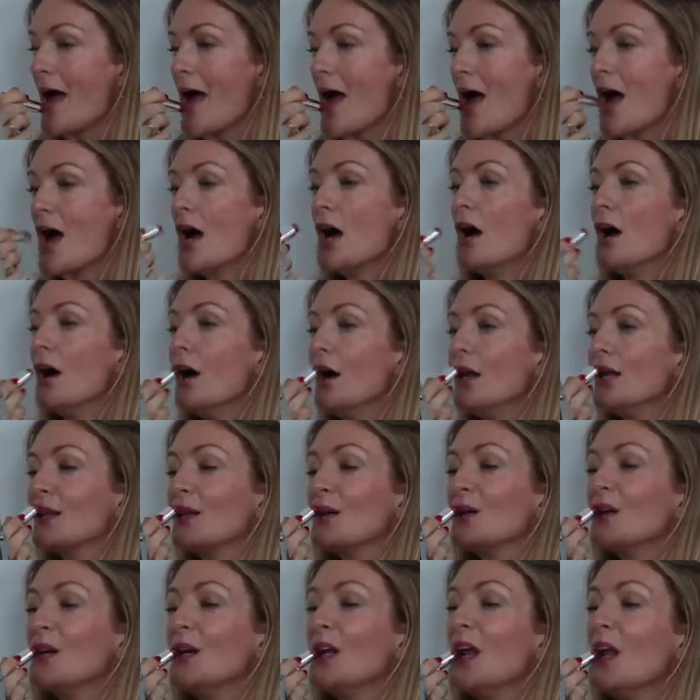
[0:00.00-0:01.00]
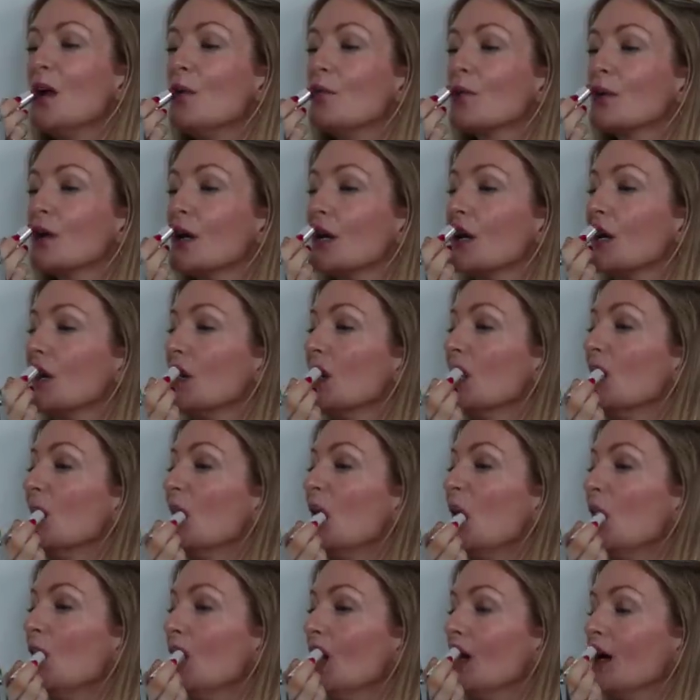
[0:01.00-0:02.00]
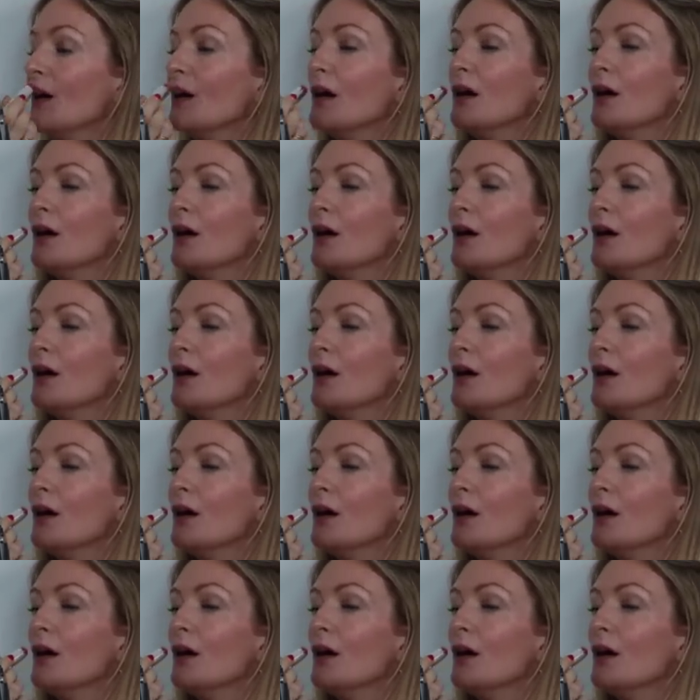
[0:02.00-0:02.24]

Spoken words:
It's called Lip Cocoon.